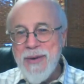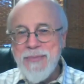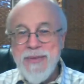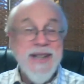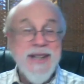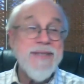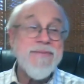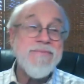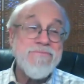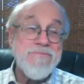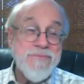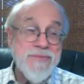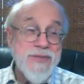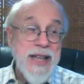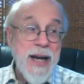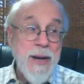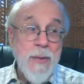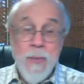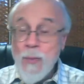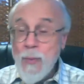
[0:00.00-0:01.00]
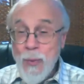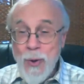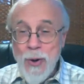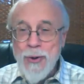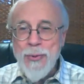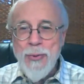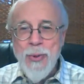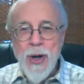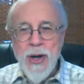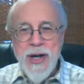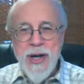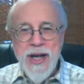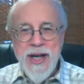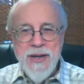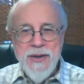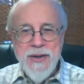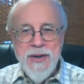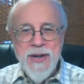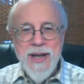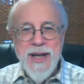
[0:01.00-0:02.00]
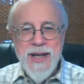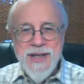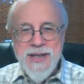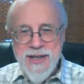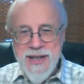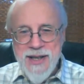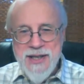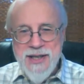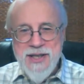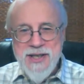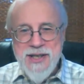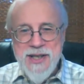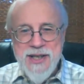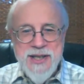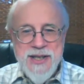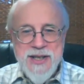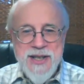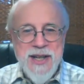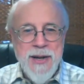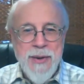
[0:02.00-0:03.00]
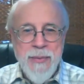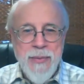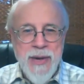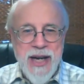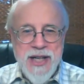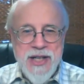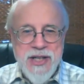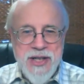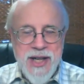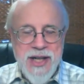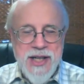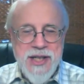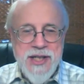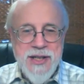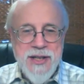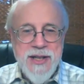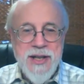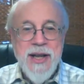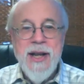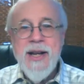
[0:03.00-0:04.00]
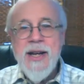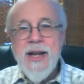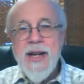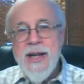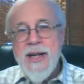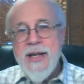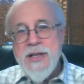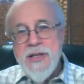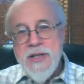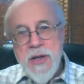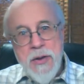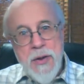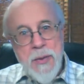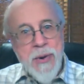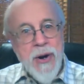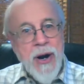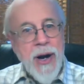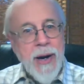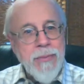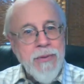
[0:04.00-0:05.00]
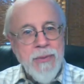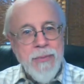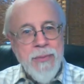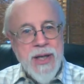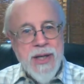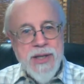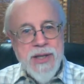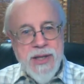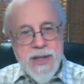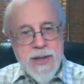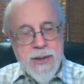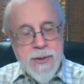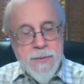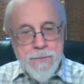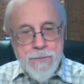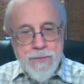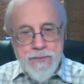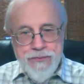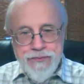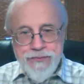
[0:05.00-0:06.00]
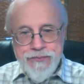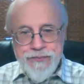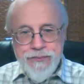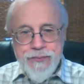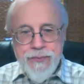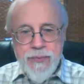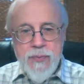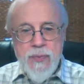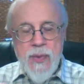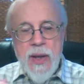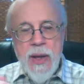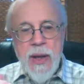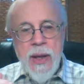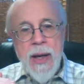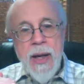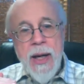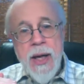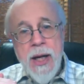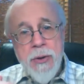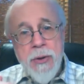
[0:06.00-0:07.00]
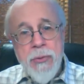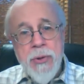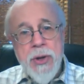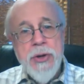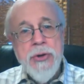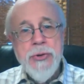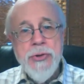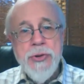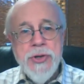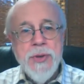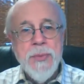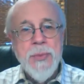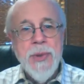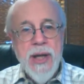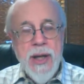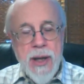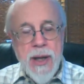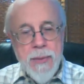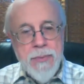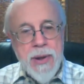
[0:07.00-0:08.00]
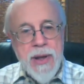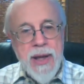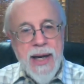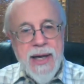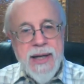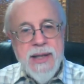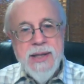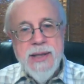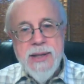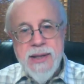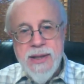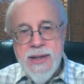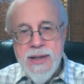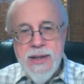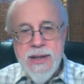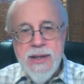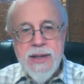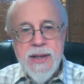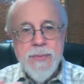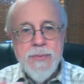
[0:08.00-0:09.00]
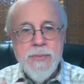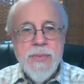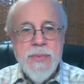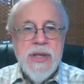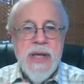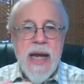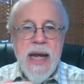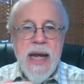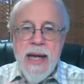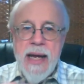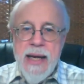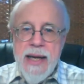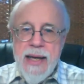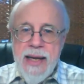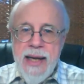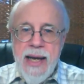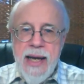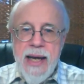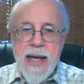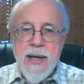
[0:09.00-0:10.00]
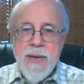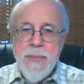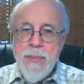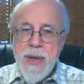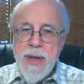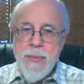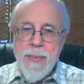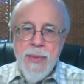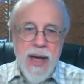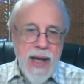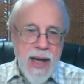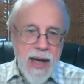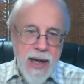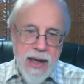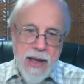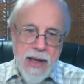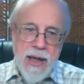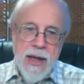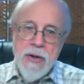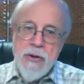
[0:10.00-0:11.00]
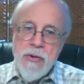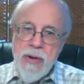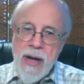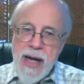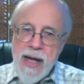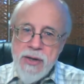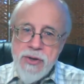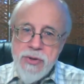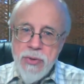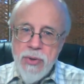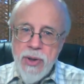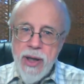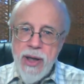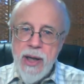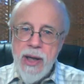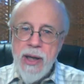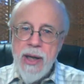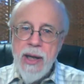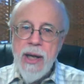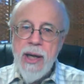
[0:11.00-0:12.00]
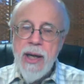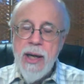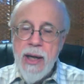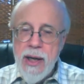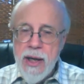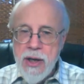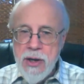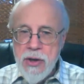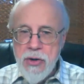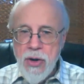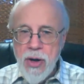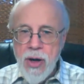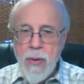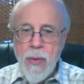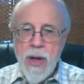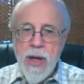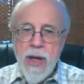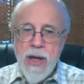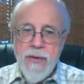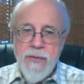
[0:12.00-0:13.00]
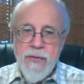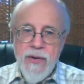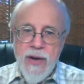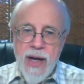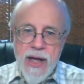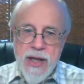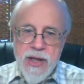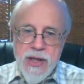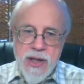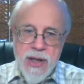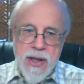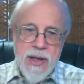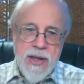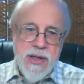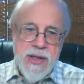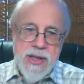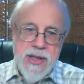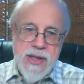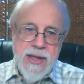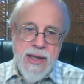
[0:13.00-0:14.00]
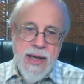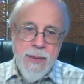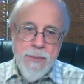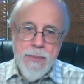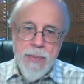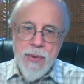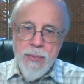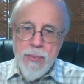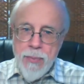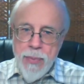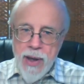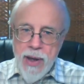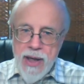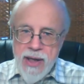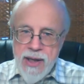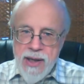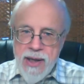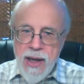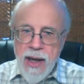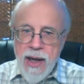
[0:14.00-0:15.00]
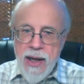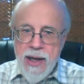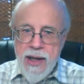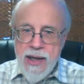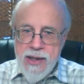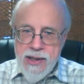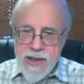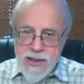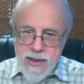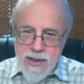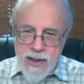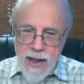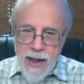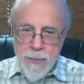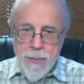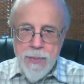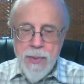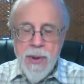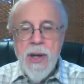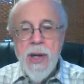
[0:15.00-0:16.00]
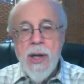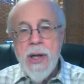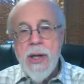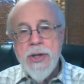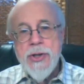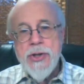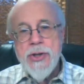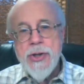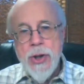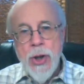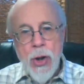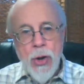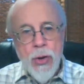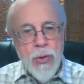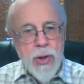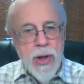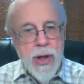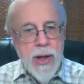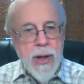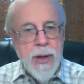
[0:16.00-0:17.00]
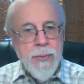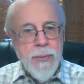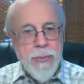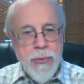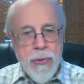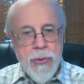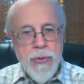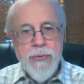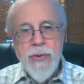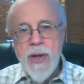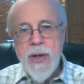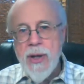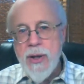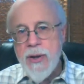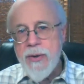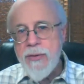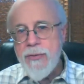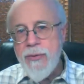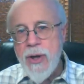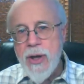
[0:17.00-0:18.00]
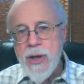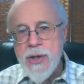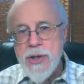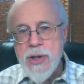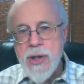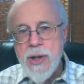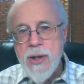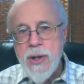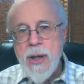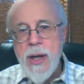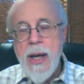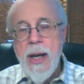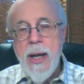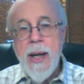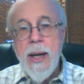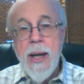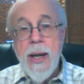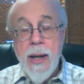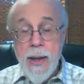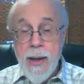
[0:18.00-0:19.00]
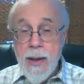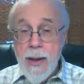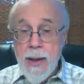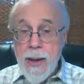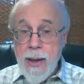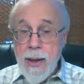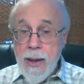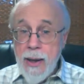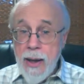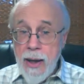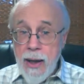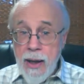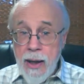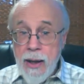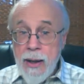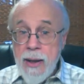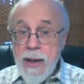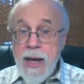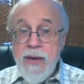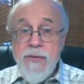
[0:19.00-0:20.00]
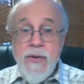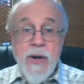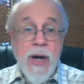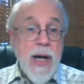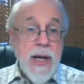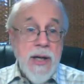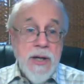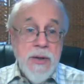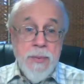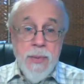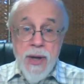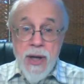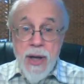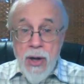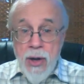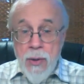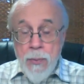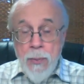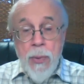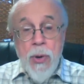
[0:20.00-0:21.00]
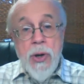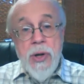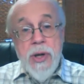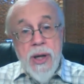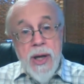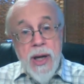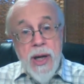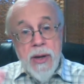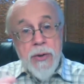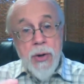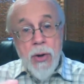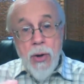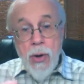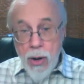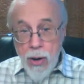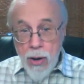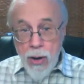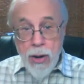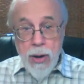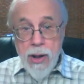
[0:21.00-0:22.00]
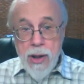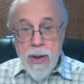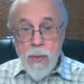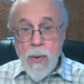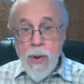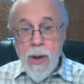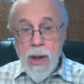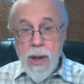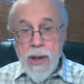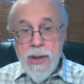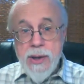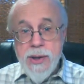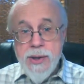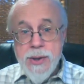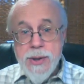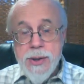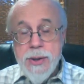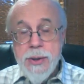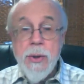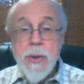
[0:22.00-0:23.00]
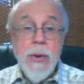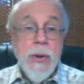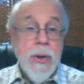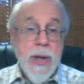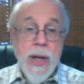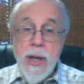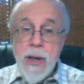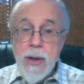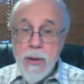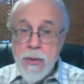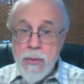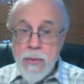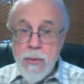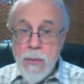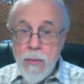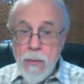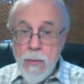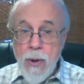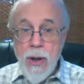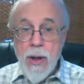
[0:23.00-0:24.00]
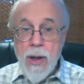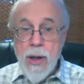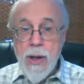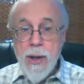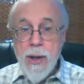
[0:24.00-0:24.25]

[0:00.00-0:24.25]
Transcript: But that won't work either. That's just imagination. So the problem is irreducibly complex systems can't be made gradually in a Darwinian fashion, step by tiny step, slowly improving their function. They've got to be put together all at once, or they don't work.